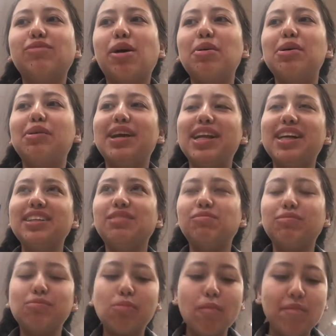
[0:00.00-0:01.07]
Are you waiting?
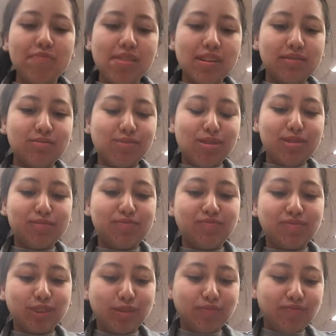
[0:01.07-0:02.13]

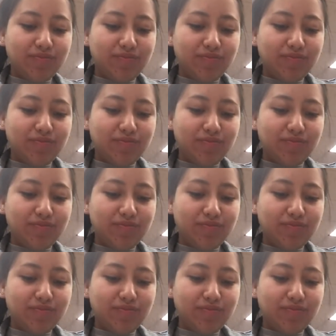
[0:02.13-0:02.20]
Mm-hmm.